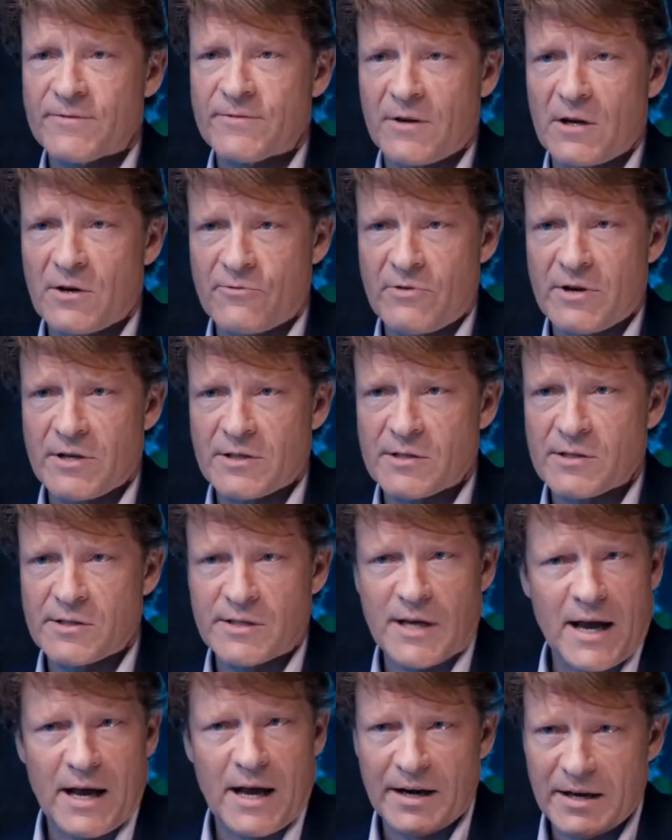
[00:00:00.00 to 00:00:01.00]
flow reasons,
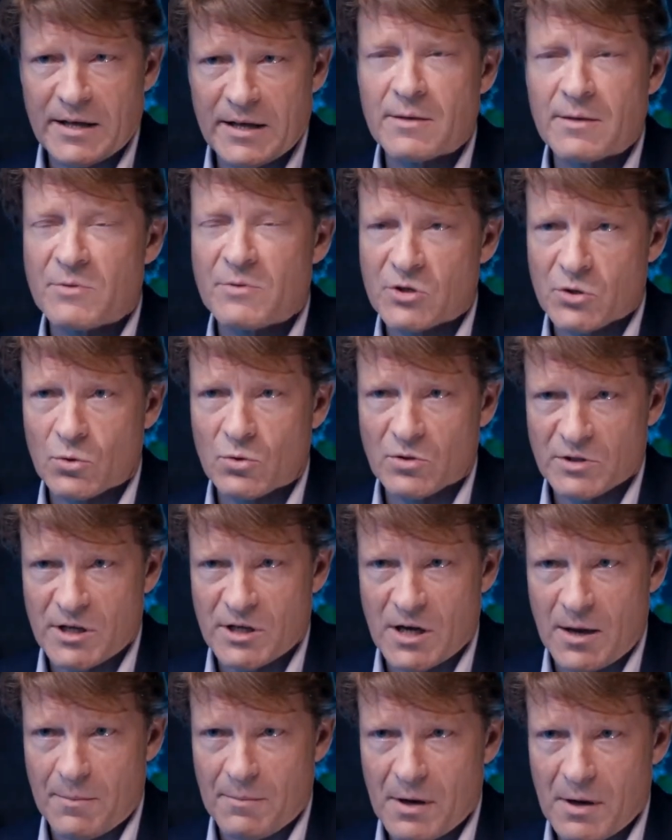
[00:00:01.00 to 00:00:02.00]
say I need them short
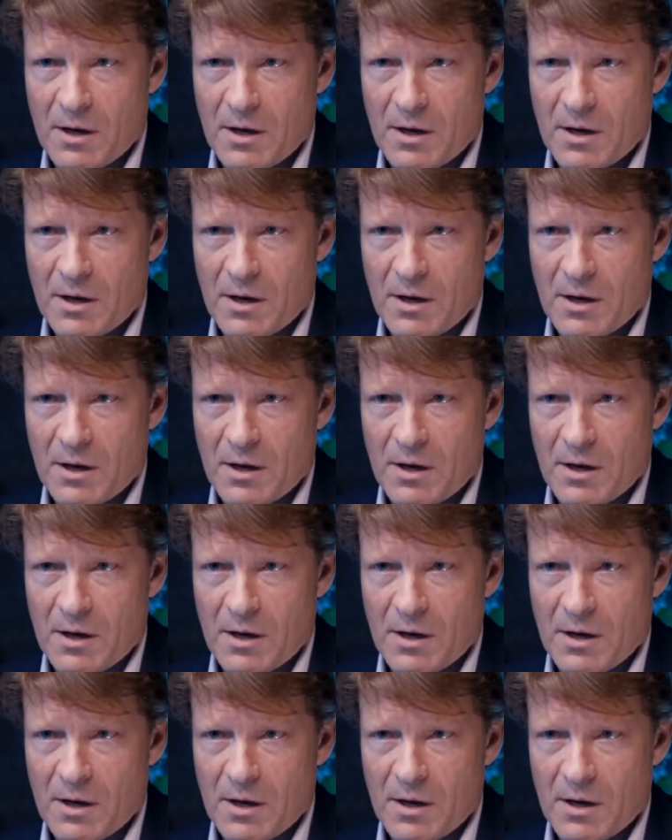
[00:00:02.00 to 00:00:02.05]
term,